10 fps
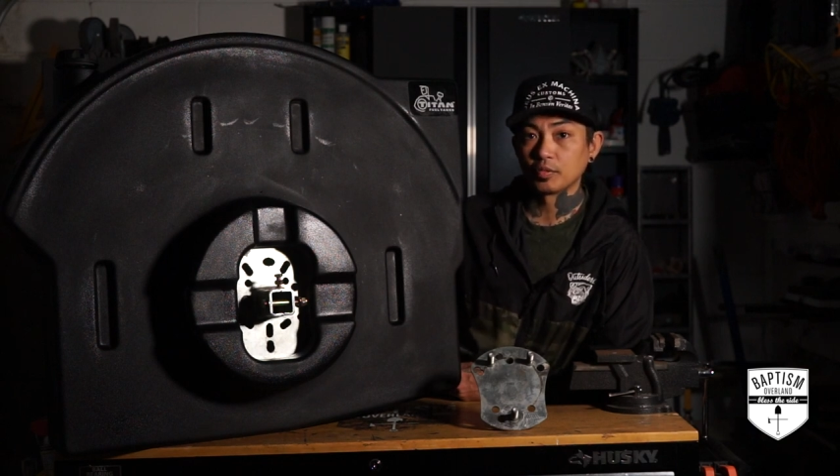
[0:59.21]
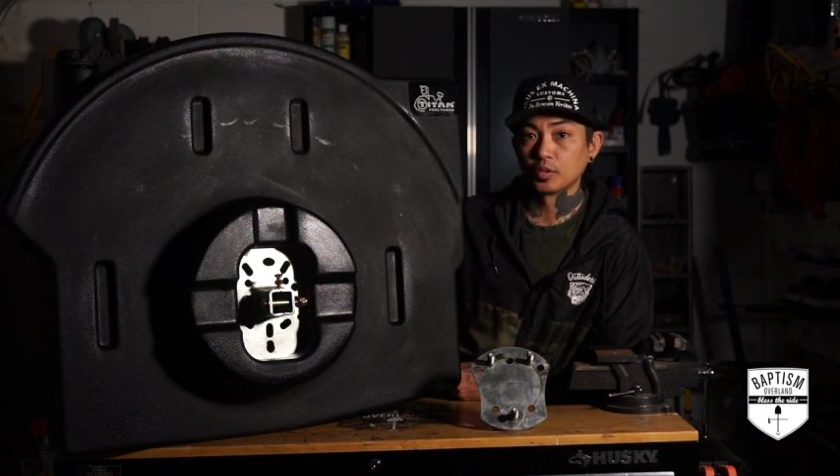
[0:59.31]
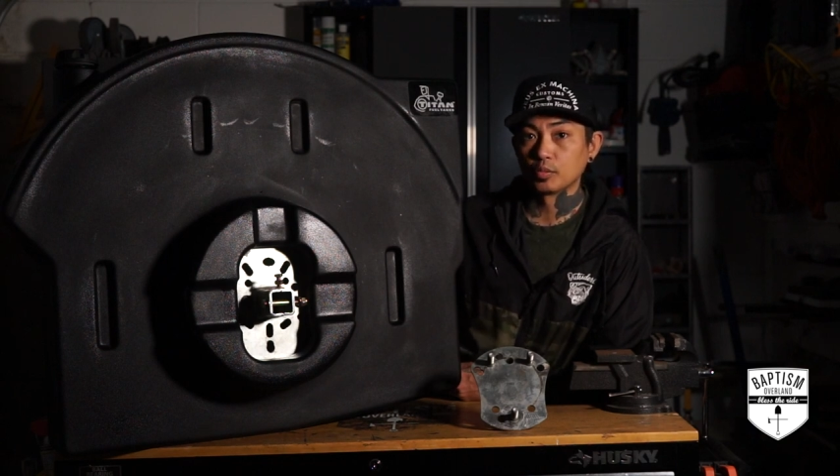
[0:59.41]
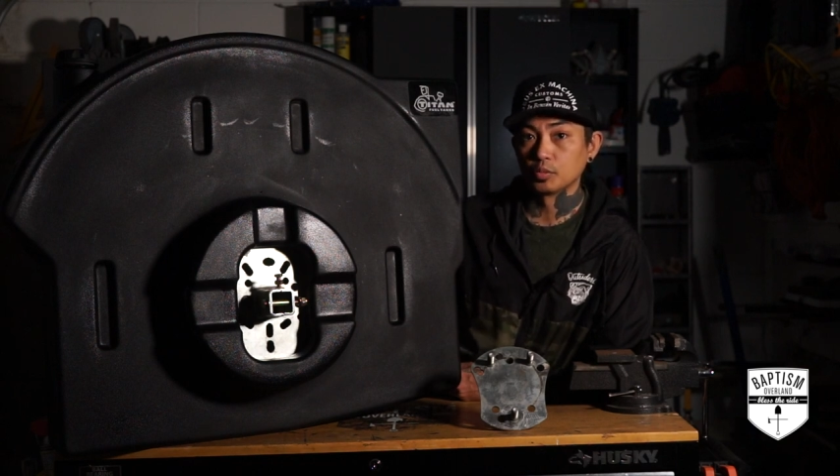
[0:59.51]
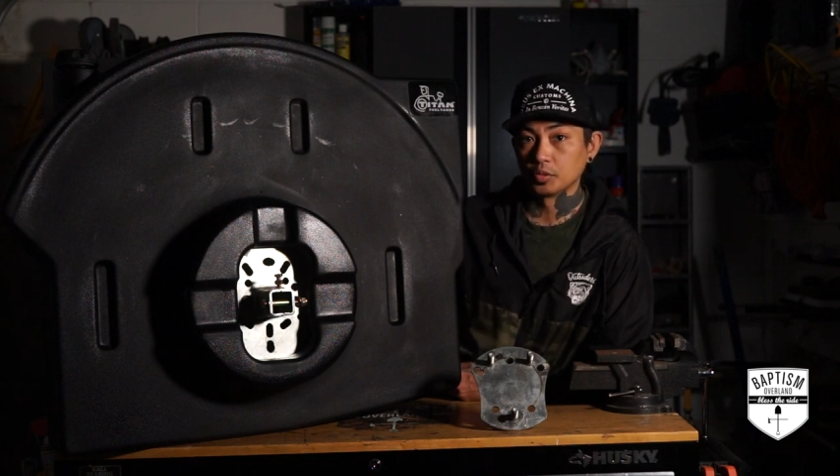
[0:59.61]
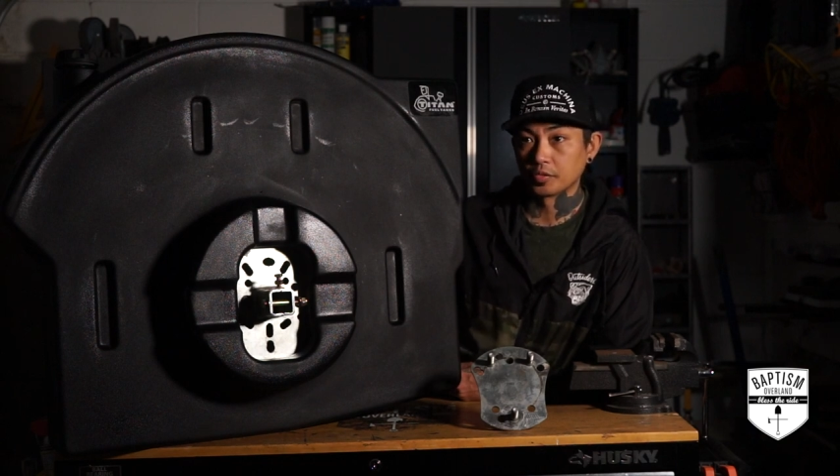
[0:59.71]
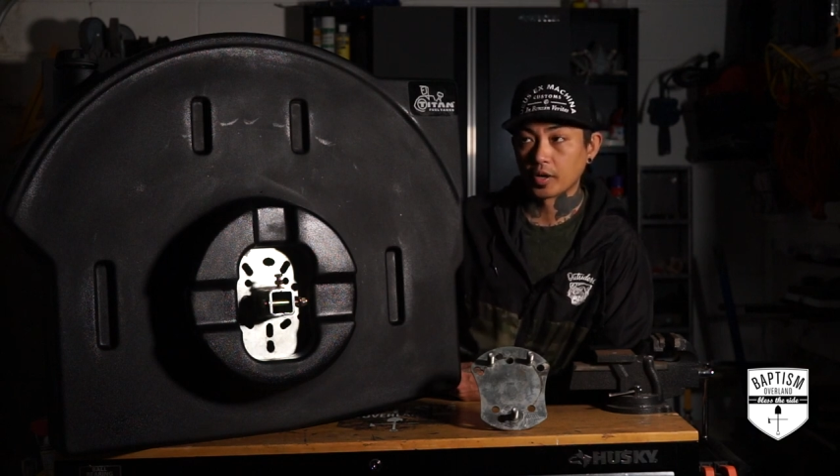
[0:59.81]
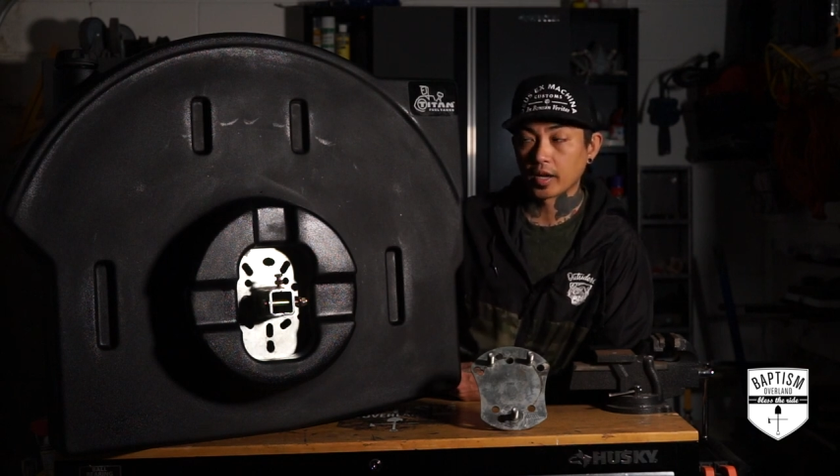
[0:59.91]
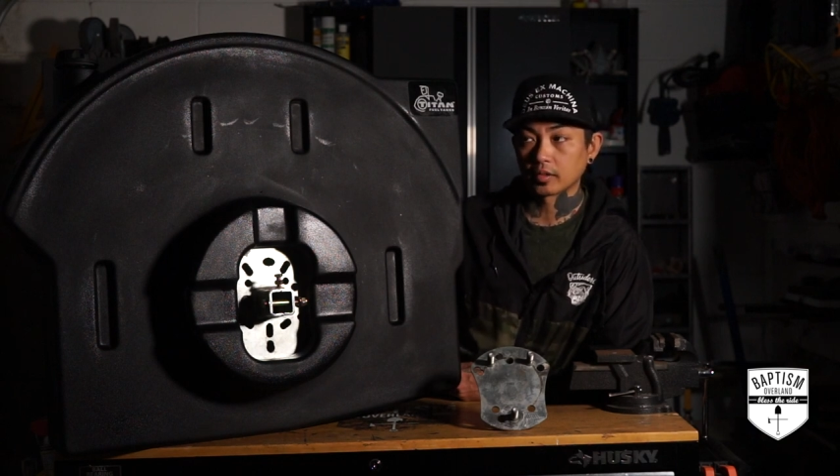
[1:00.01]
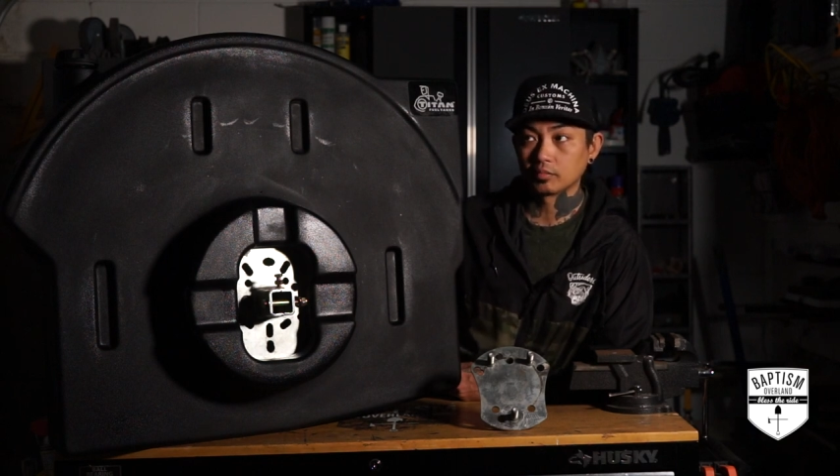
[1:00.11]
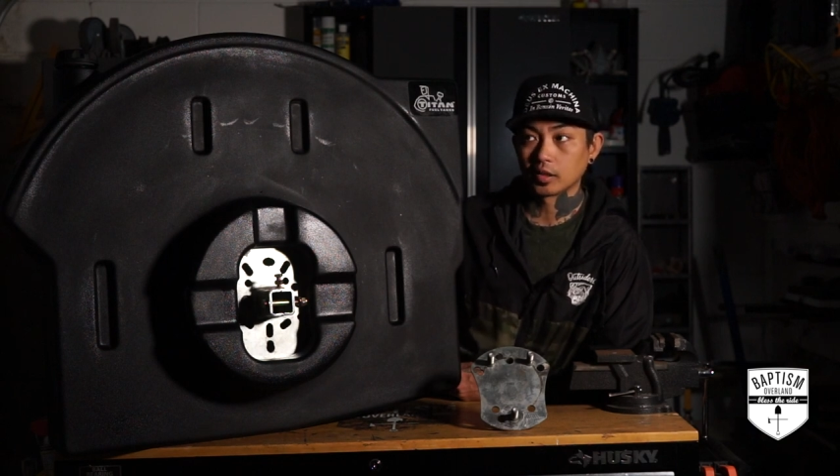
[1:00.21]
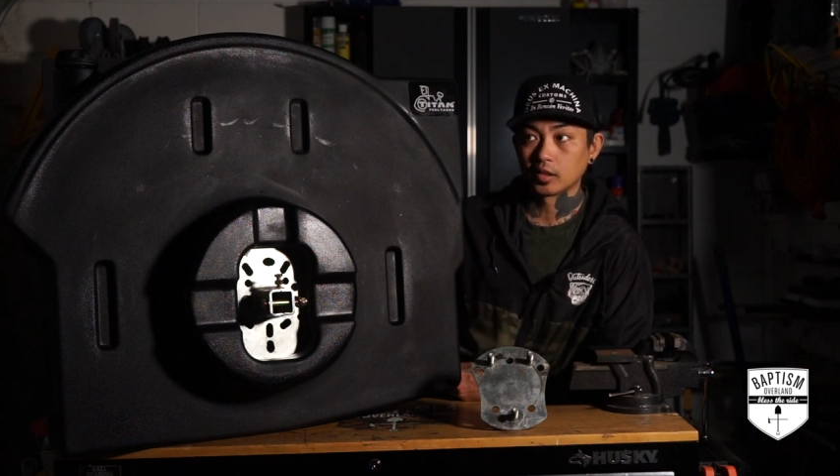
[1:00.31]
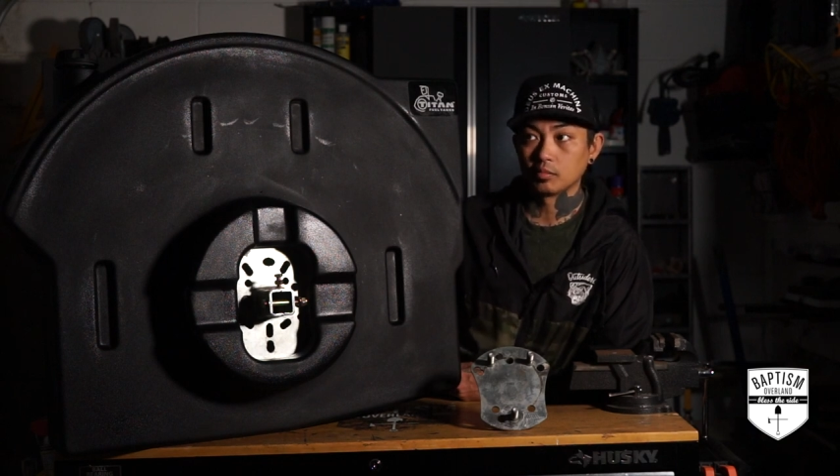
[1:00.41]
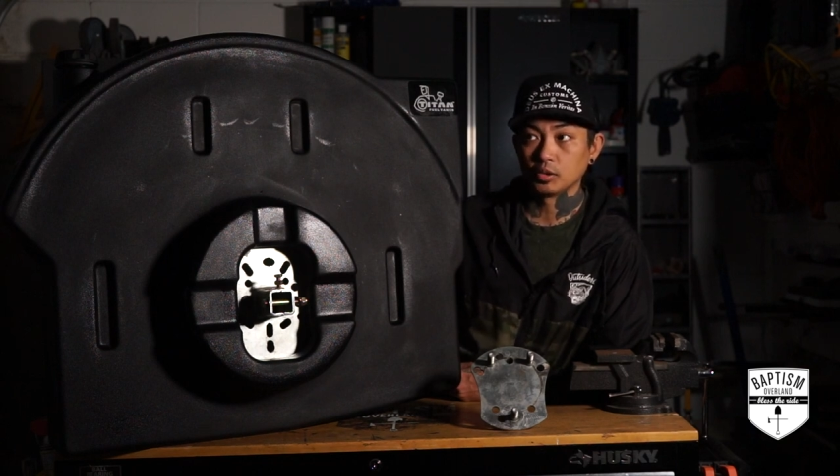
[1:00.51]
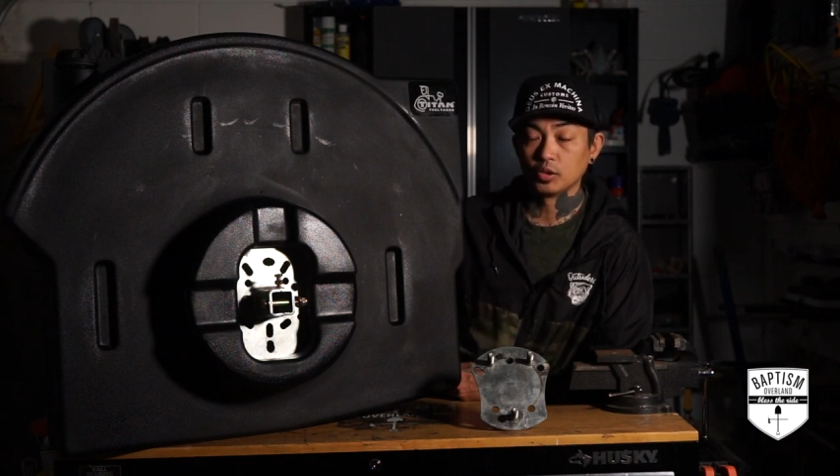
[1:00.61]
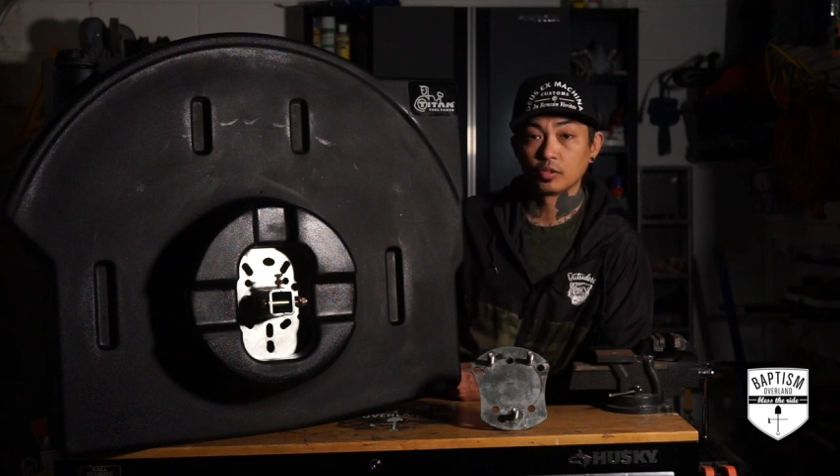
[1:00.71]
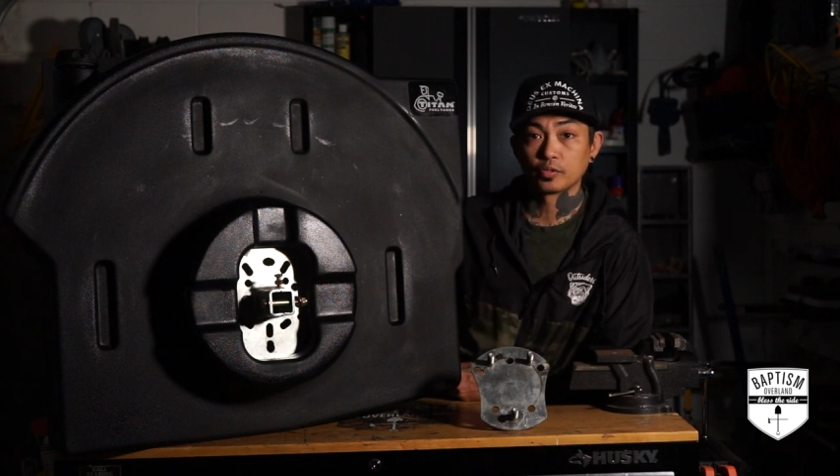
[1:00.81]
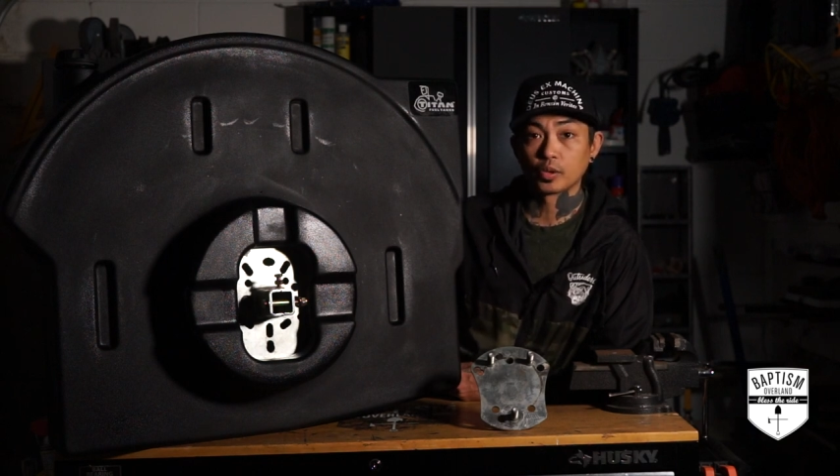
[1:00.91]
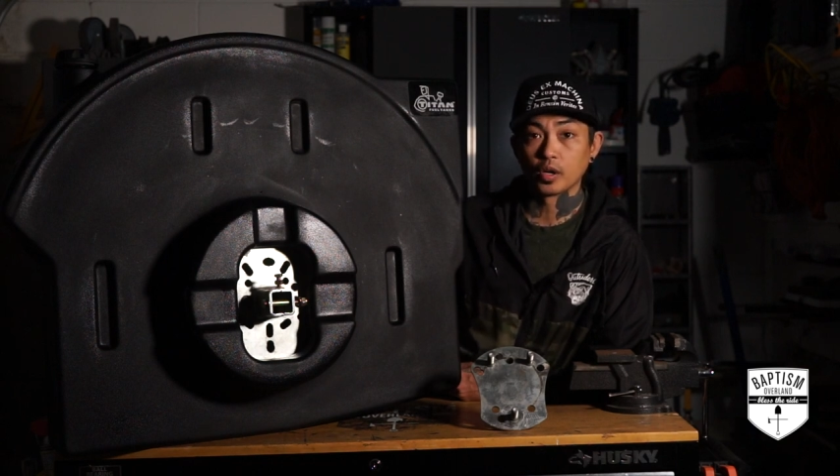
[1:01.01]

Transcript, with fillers: of the roof rack that can be used for